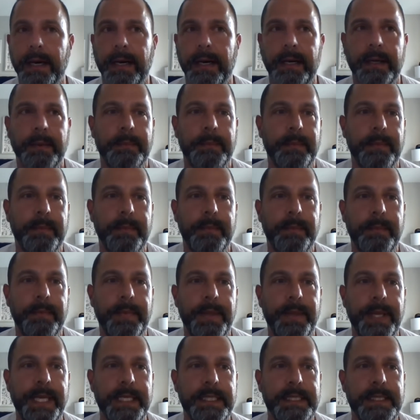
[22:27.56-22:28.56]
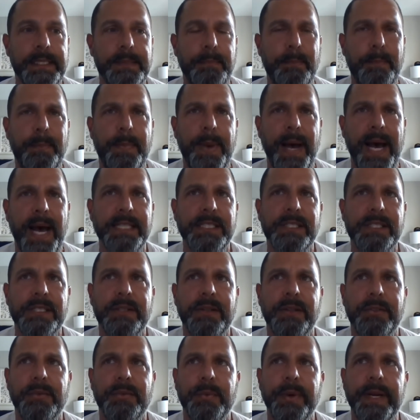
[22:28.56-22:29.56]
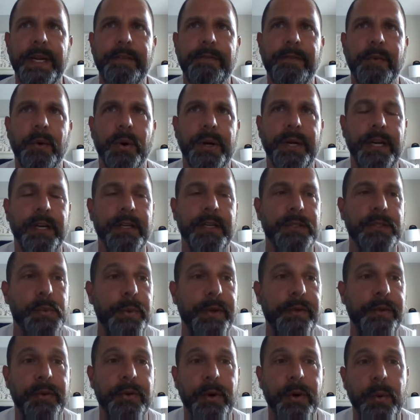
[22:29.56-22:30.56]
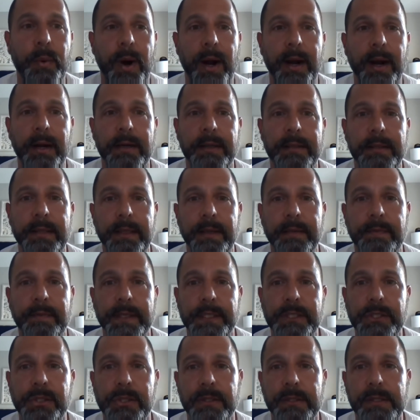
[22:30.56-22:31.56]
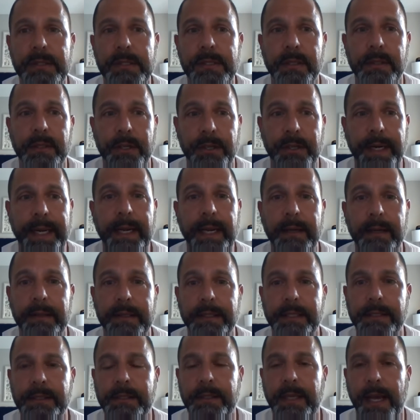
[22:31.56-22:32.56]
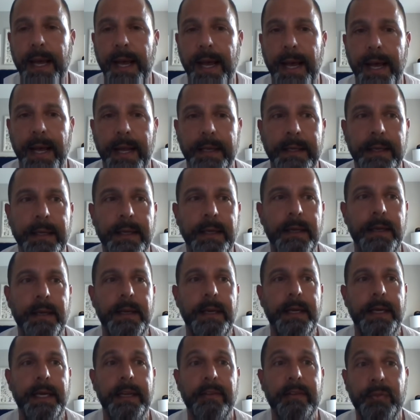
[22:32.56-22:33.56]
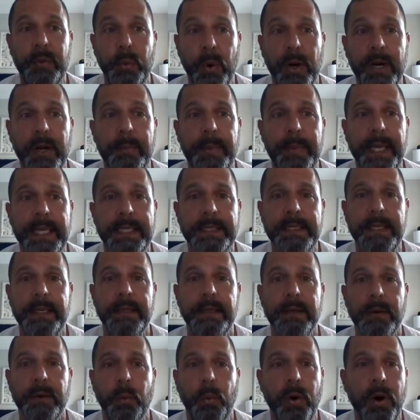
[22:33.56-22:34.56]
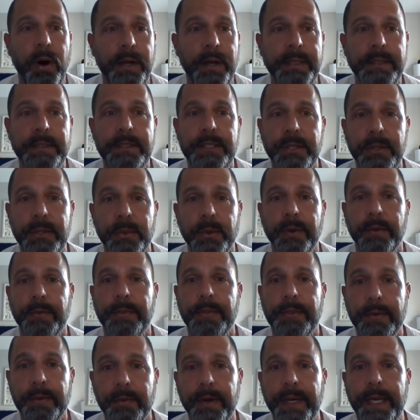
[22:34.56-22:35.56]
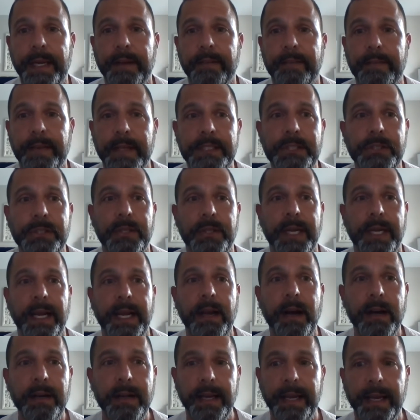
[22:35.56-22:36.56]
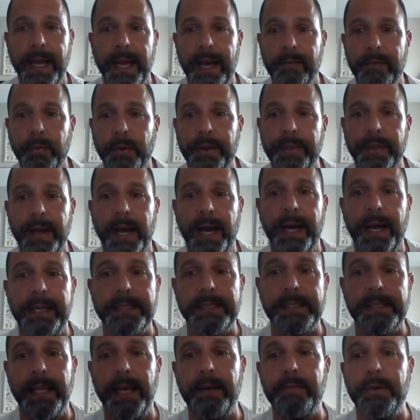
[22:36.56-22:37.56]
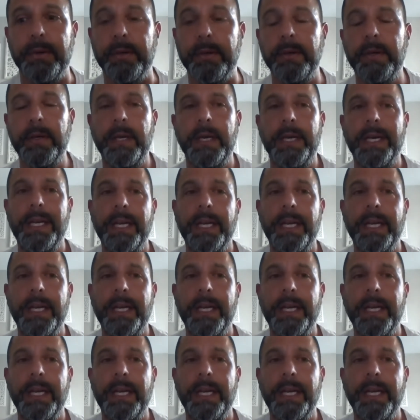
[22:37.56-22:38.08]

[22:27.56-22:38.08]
Um, this past three, four years, we've required the officials to learn English. And if you want to be a tier one, two, or three official in CONCACAF, one of the highest level,